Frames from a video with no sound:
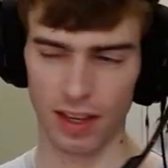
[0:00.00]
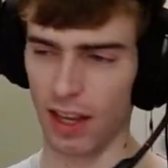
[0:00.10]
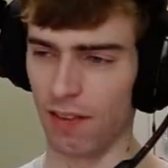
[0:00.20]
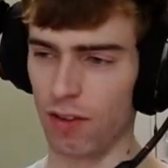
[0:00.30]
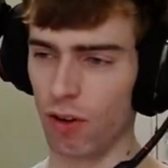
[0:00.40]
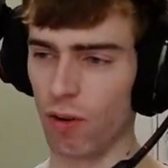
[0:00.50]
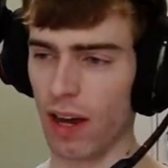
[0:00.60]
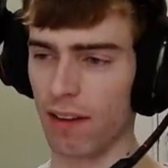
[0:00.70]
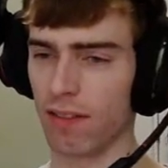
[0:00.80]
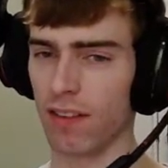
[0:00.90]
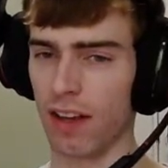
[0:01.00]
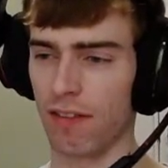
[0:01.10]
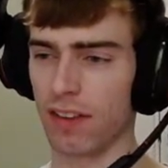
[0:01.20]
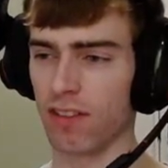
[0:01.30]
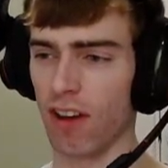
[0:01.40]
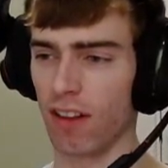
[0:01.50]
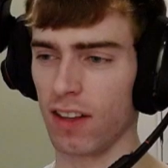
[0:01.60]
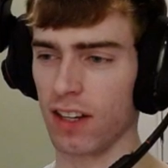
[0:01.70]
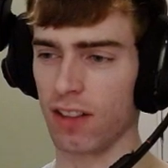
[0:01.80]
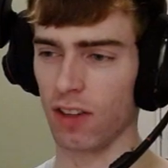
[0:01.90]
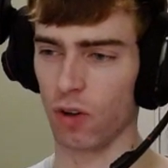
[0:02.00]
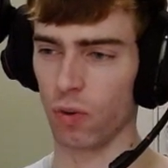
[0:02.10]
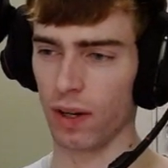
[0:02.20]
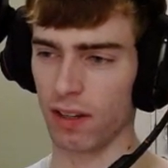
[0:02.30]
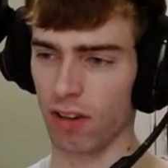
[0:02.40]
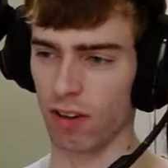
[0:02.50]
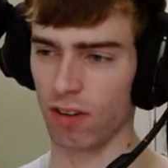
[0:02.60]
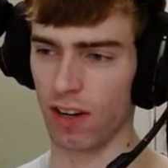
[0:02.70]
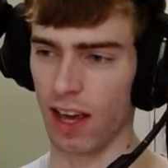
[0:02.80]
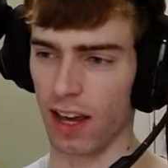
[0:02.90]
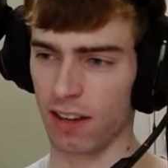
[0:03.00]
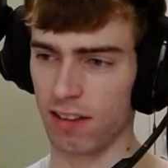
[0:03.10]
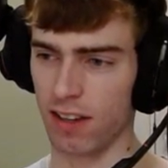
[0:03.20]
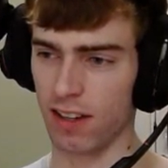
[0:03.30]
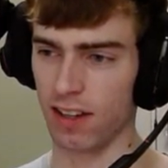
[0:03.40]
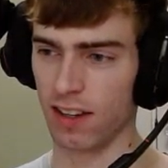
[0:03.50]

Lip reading: If you don't have, if it's not like the quick turn to exit,